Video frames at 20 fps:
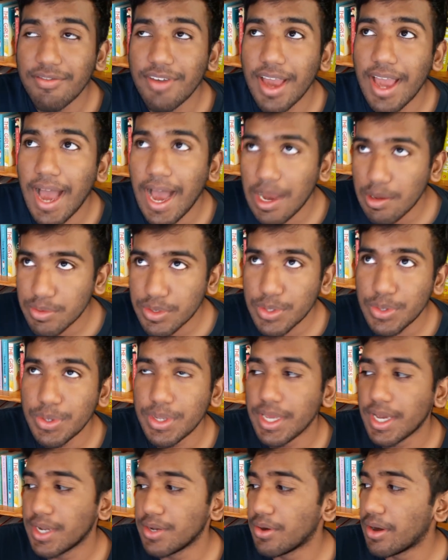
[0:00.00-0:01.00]
I
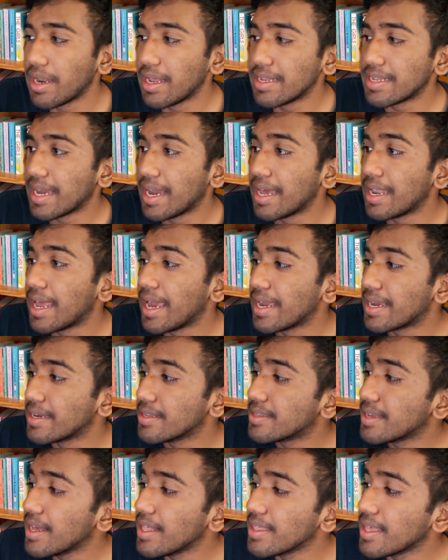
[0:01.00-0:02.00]
absolutely adored it, and I
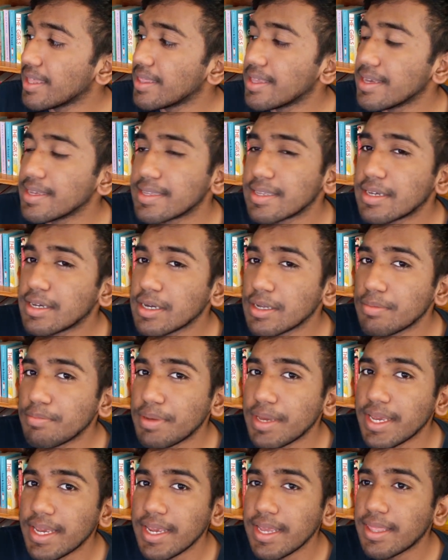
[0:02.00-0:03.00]
could tell that this could
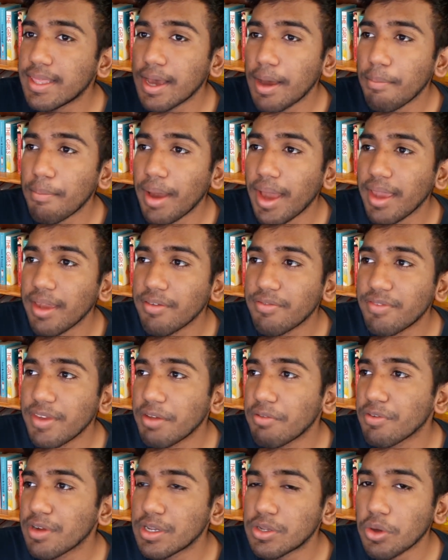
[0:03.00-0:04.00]
be either my
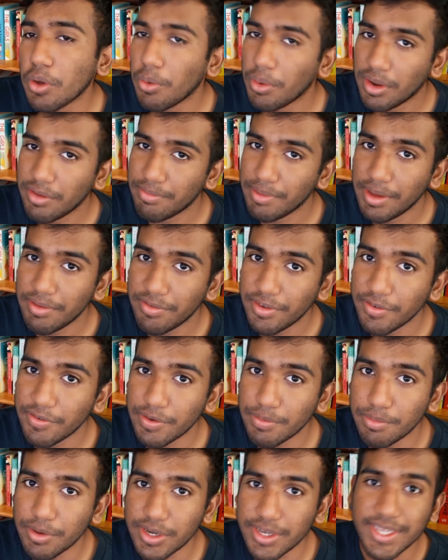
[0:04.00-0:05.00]
favorite or one of my
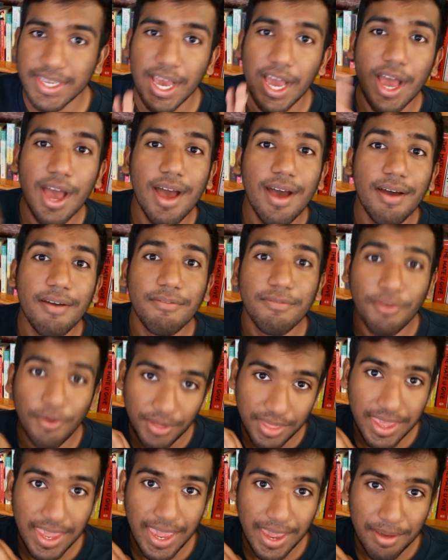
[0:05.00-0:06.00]
favorite books
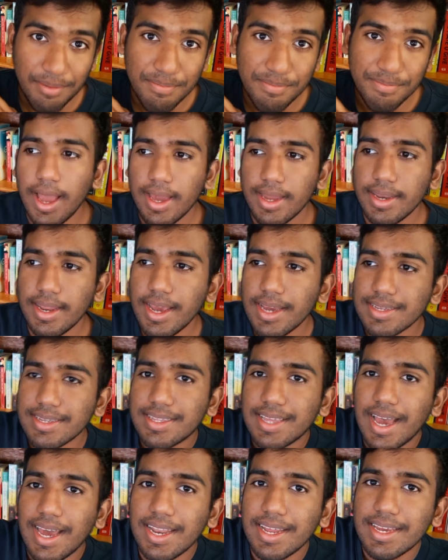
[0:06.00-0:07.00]
the year. And yes,
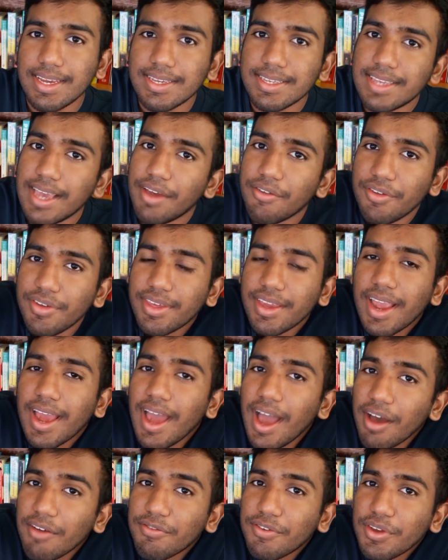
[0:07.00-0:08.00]
that is everything I
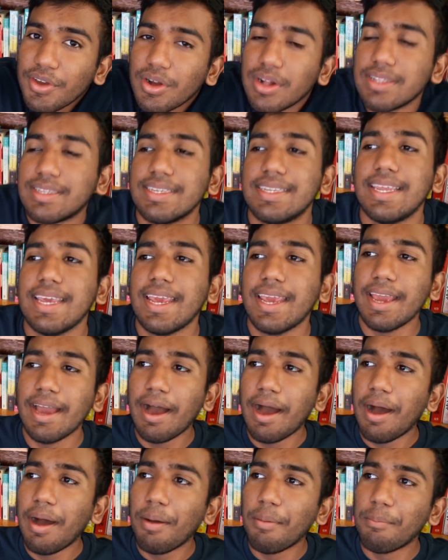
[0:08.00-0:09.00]
have for you all today.
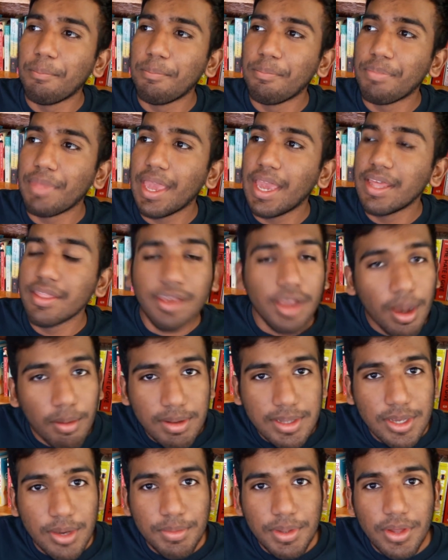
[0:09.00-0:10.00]
In the
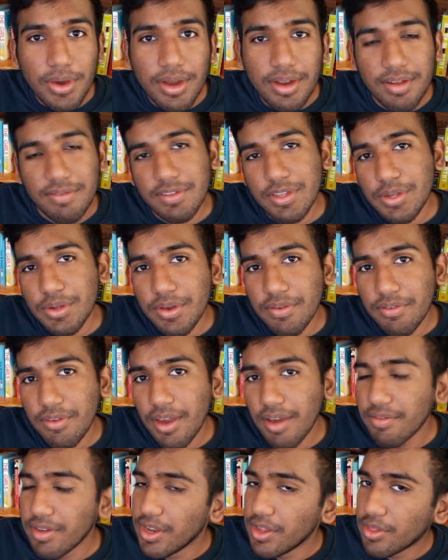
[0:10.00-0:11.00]
comments down below, I'd love to know if you
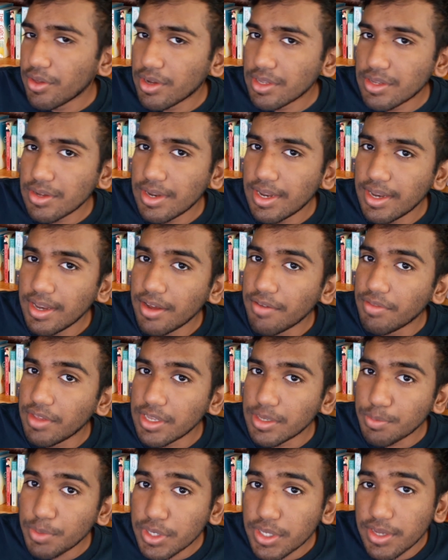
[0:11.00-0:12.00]
have any thoughts on any of
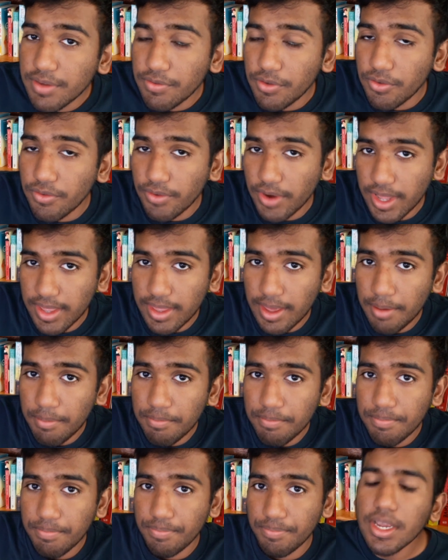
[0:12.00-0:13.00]
these books, if you've read
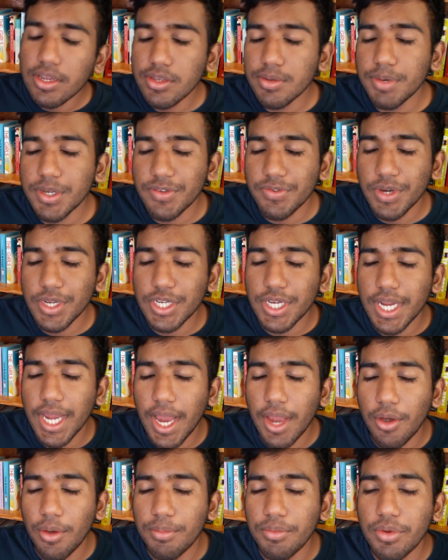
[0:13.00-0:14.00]
them. Thank you so much for watching.
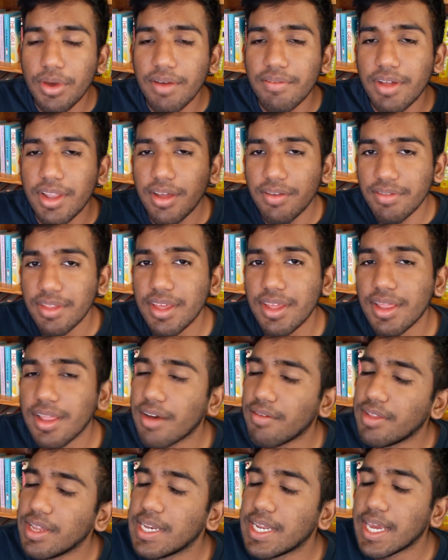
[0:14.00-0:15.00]
I hope you have a
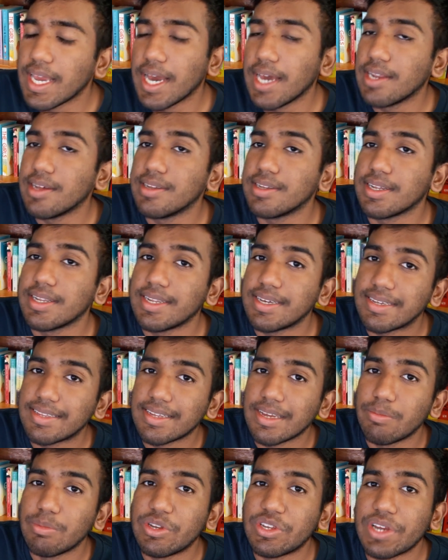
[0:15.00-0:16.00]
lovely day, and until next
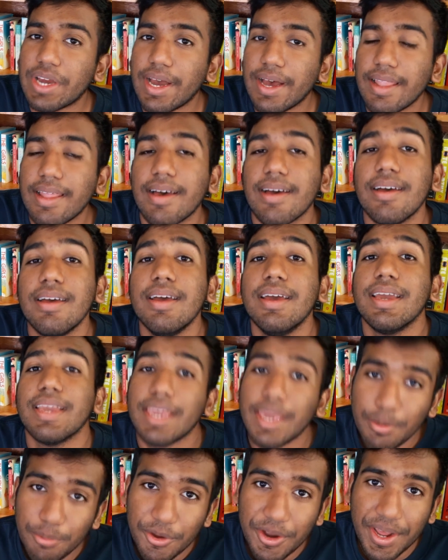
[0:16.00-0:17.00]
time, inshallah,
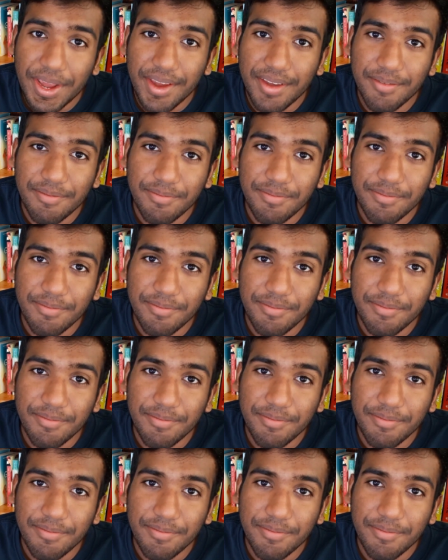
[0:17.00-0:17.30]
keep reading.